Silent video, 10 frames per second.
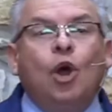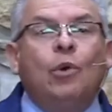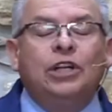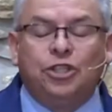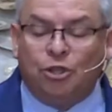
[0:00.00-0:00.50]

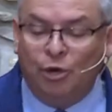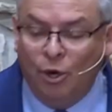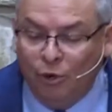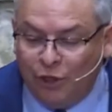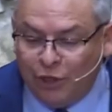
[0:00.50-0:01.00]
when
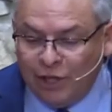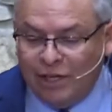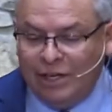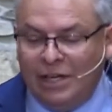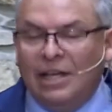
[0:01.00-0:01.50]
truth
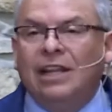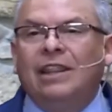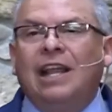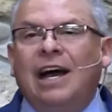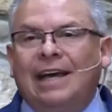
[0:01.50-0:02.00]

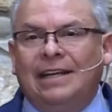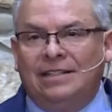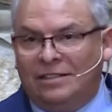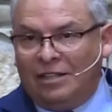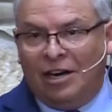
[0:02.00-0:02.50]

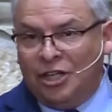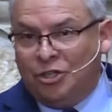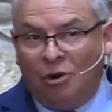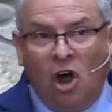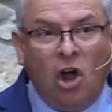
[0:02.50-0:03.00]
lines are
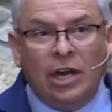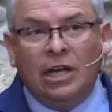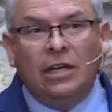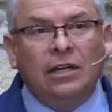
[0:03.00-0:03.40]
drawn.